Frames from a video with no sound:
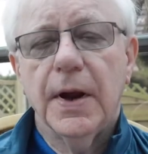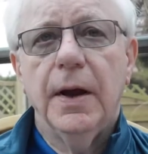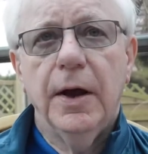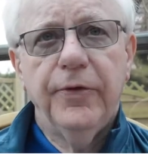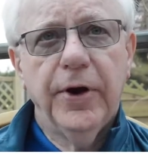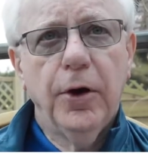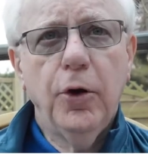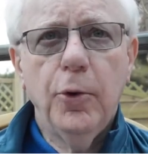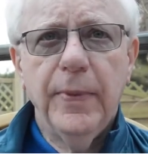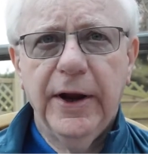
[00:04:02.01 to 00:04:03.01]
For our
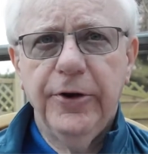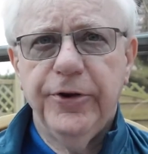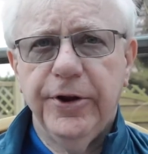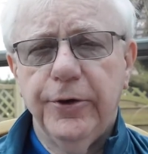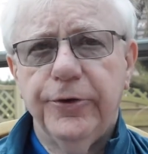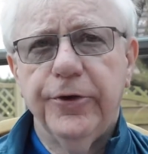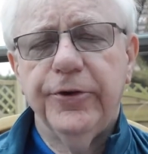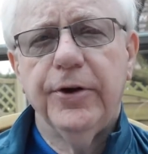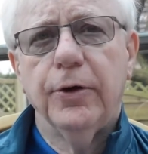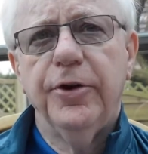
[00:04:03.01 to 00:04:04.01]
home energy uses,
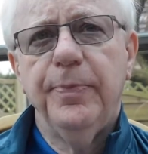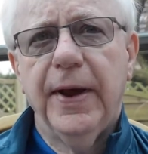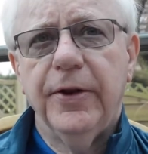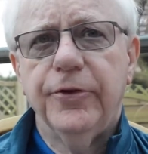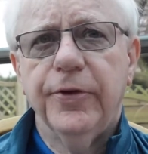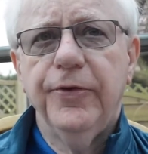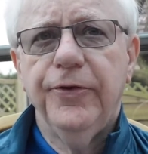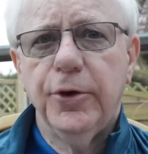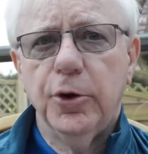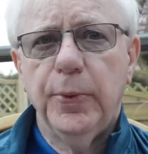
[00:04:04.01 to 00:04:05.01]
it all depends on the
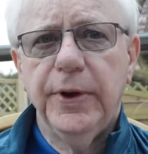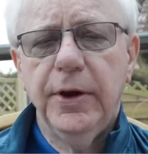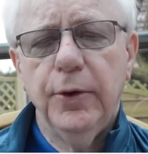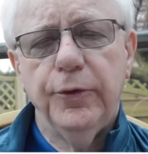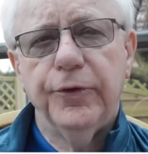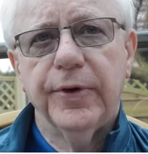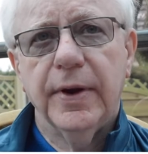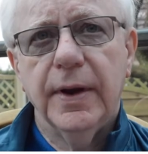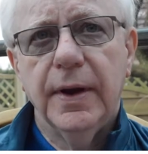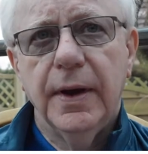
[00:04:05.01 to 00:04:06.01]
fuel we use.
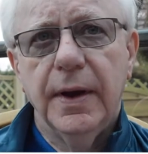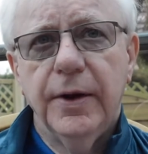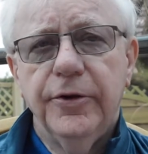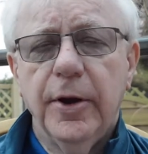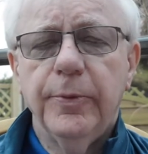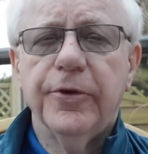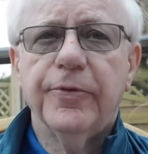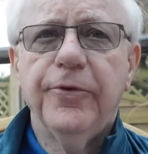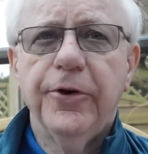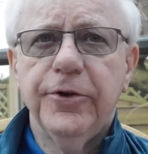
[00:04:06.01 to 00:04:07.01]
In terms
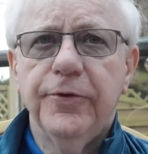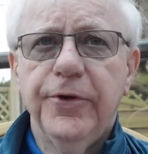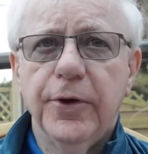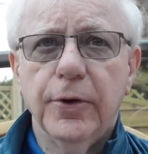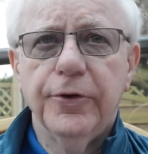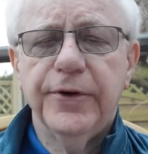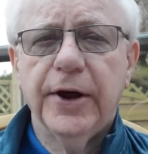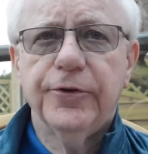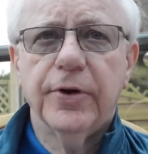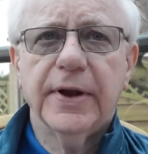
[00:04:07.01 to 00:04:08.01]
of fossil fuels,
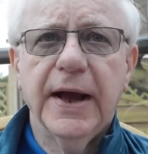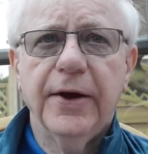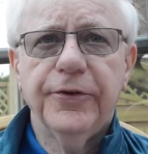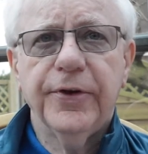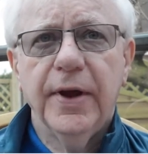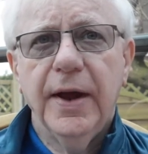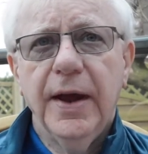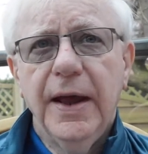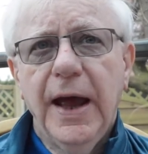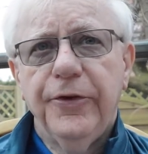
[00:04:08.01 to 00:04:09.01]
natural gas
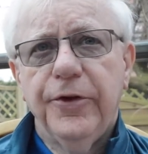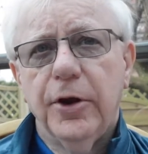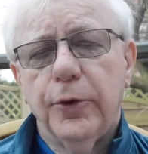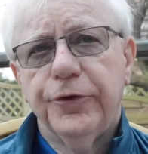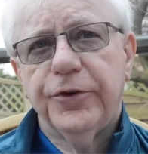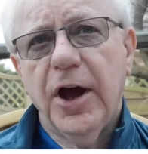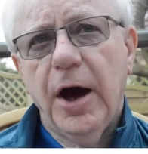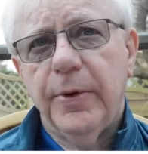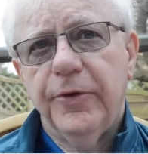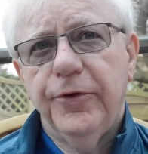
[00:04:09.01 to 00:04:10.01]
has the lowest
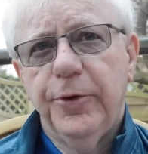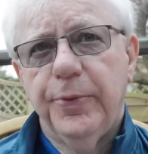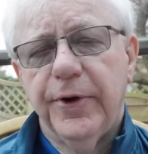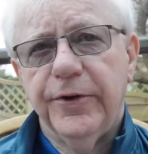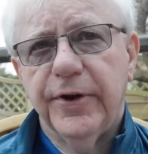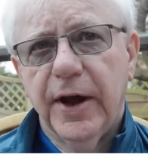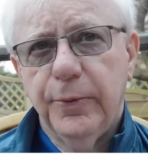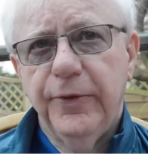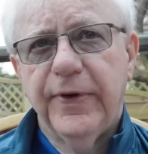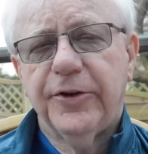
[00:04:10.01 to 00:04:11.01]
carbon footprint,
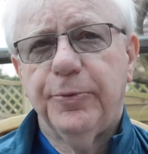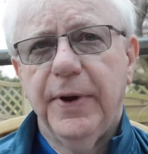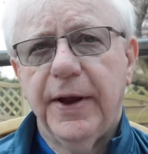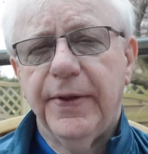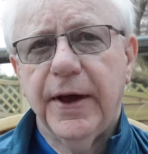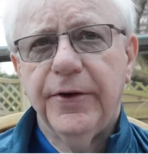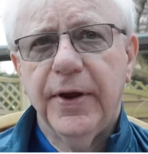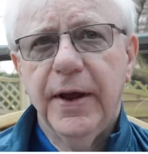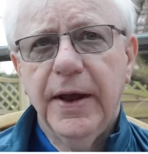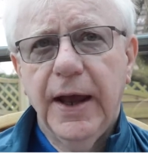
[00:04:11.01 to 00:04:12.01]
and we've explained that
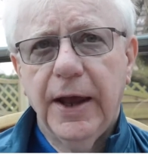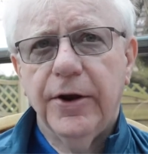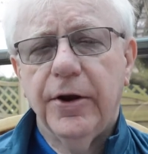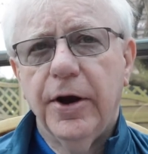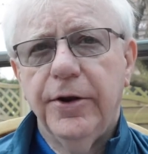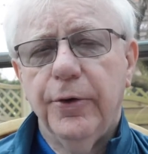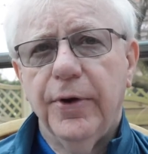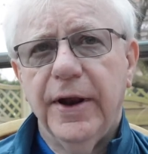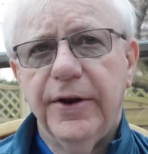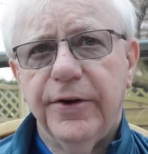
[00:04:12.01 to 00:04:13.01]
in a
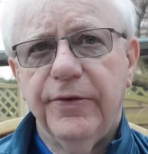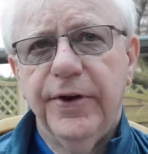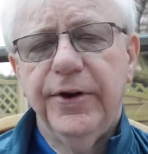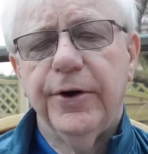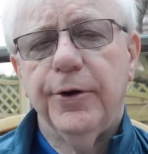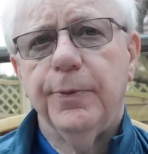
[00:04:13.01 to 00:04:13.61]
related video.